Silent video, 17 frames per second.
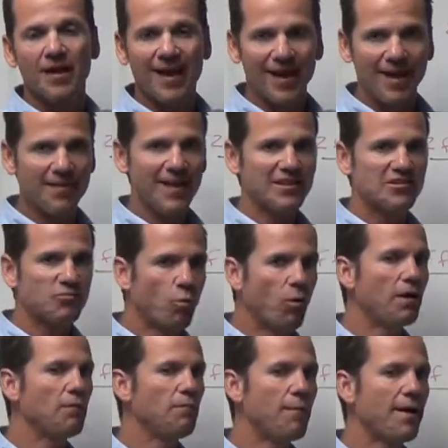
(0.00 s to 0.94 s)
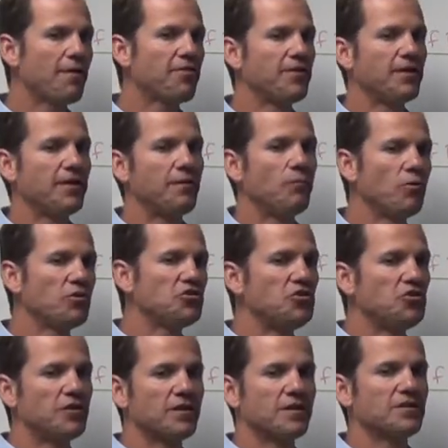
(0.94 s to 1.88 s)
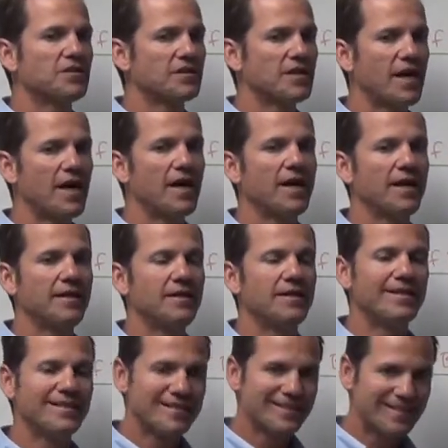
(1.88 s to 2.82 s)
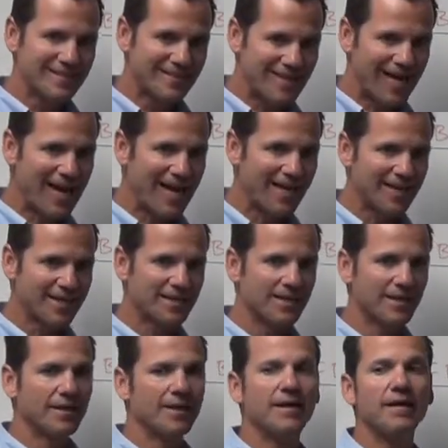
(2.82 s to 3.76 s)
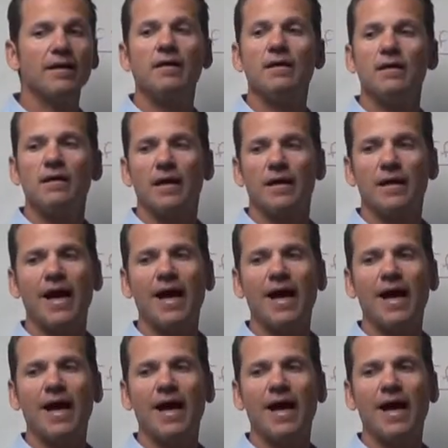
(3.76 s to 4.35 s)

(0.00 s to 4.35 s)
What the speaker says: And that's one method in which you can assign statically an